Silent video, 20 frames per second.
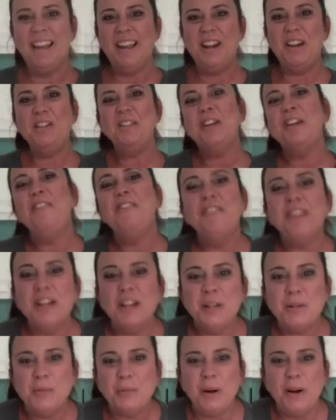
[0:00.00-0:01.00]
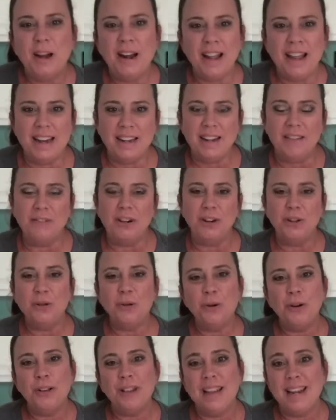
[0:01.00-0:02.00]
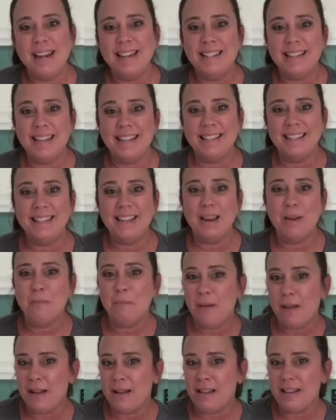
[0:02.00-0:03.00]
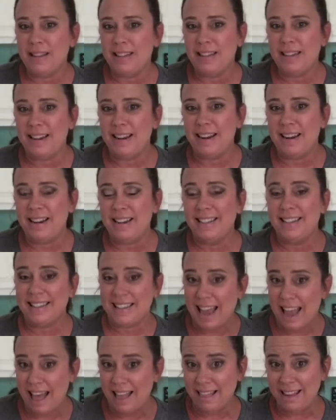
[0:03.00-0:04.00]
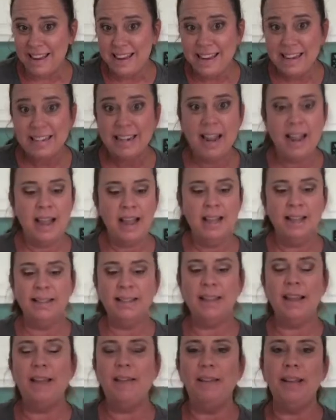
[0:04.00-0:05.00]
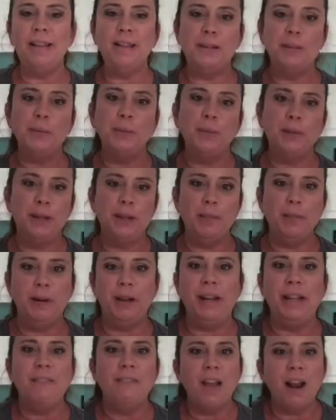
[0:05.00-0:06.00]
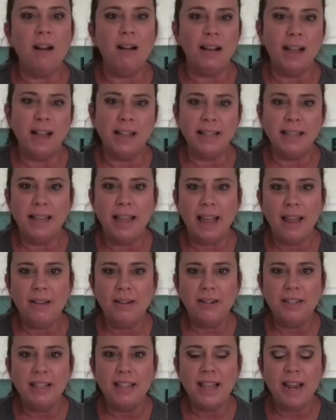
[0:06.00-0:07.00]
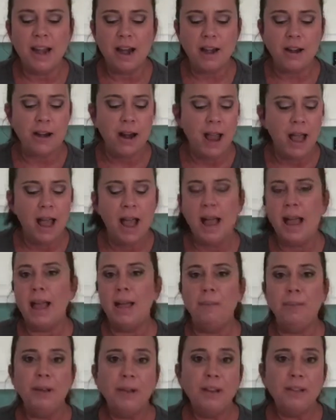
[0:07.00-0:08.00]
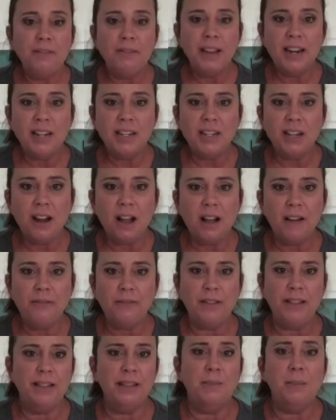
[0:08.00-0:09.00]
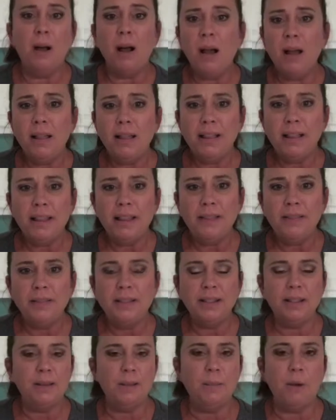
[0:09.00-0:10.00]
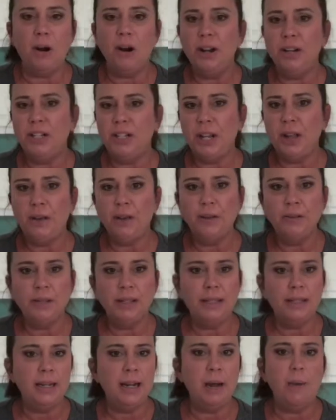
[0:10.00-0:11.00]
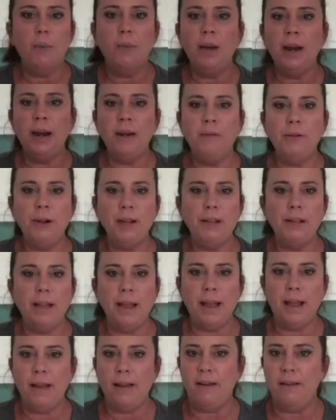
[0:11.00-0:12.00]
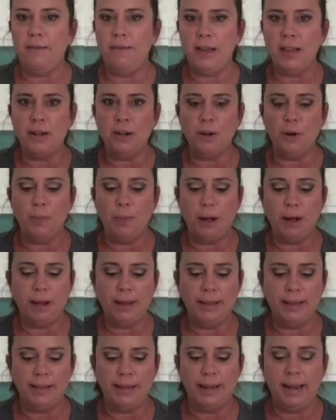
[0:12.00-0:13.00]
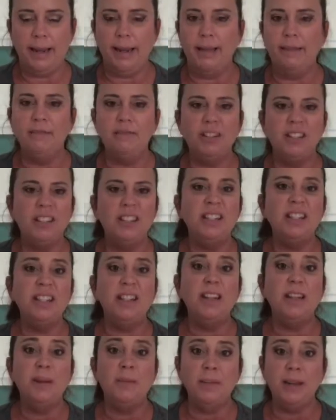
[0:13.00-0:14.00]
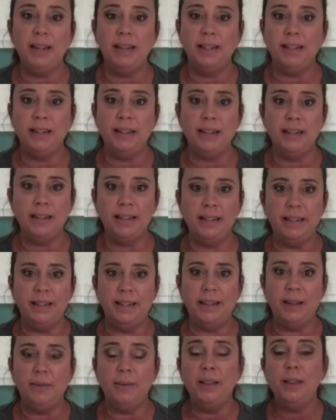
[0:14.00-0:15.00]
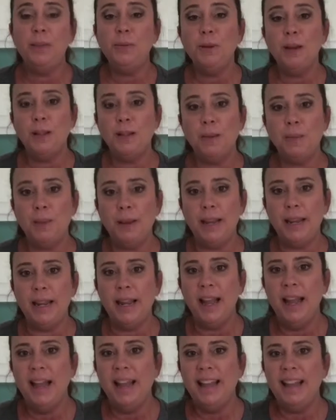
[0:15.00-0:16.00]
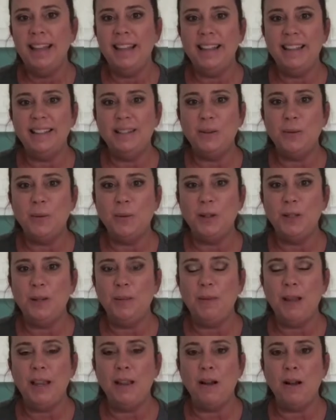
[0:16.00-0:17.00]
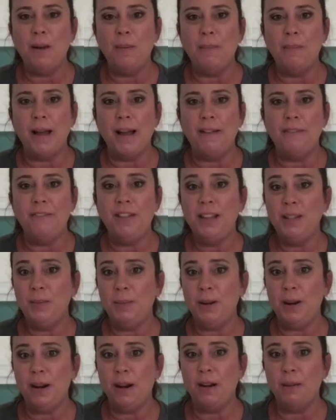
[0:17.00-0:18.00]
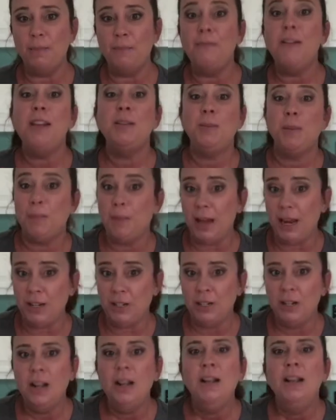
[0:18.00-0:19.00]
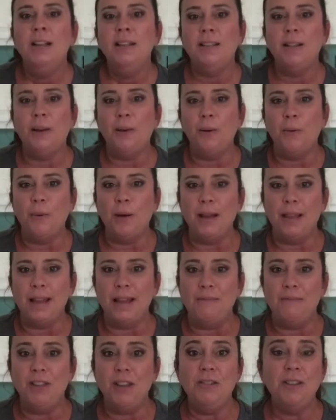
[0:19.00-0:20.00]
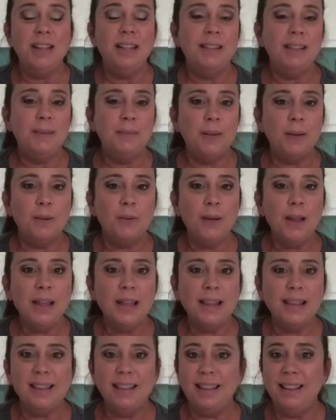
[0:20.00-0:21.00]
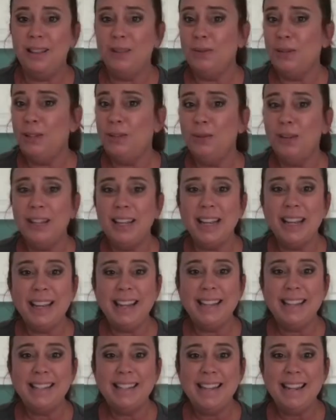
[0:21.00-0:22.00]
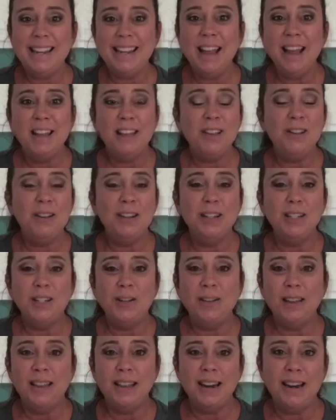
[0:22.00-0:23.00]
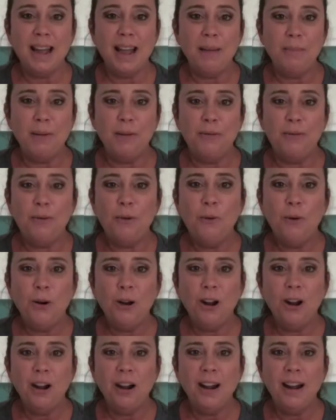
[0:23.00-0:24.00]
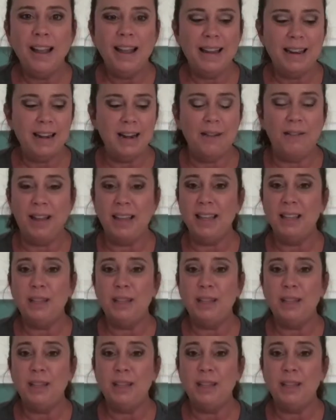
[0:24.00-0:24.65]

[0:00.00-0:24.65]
Here's our finished product of our Tortellini Tuscan pasta salad. So it looks really pretty. You've got all kinds of colors in there. You could finish it off with some olives, some artichokes, you know, whatever you love in your pasta. Just gonna be delicious. So this recipe is going to be on my Facebook page. So if you need something quick, this one's really easy. You can do it the night before. You know,